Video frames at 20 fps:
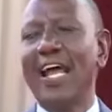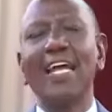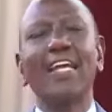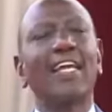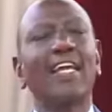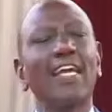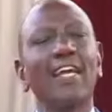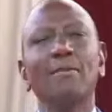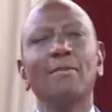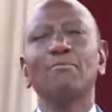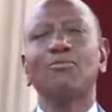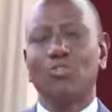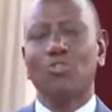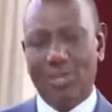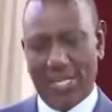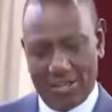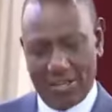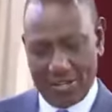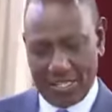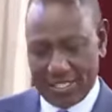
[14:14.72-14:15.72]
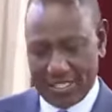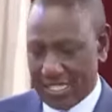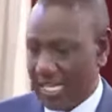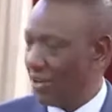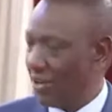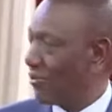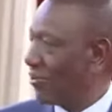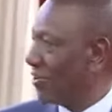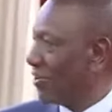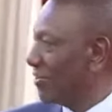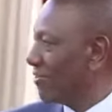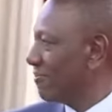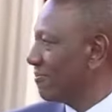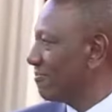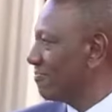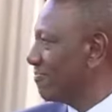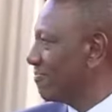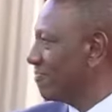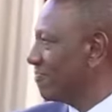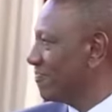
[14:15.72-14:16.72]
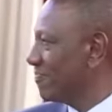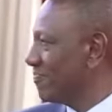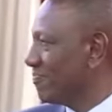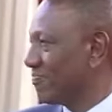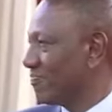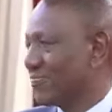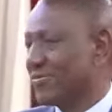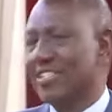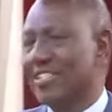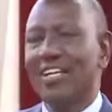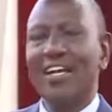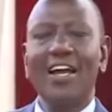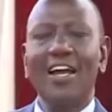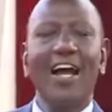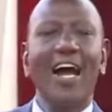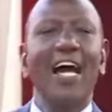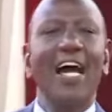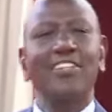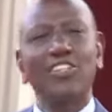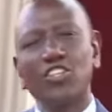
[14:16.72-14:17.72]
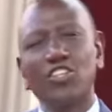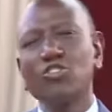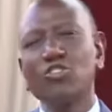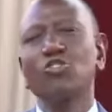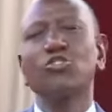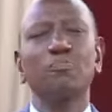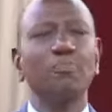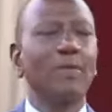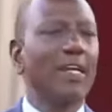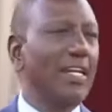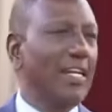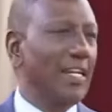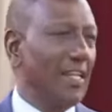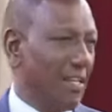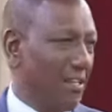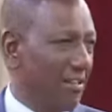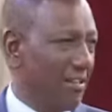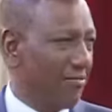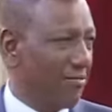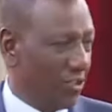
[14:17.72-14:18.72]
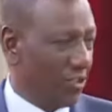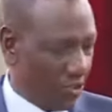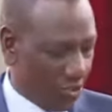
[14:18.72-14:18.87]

And I came to Eldoret Town at Hughes Building,